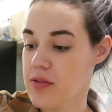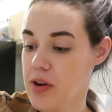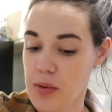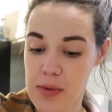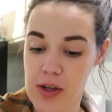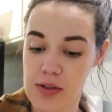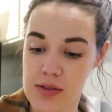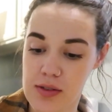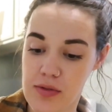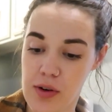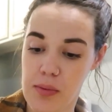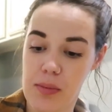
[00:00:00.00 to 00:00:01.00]
of our meals
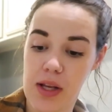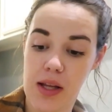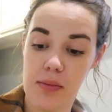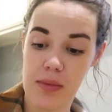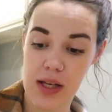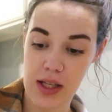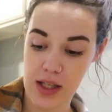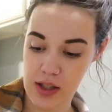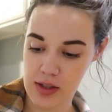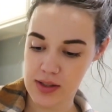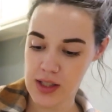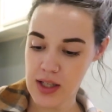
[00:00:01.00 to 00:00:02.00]
for many
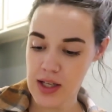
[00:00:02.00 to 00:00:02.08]
years.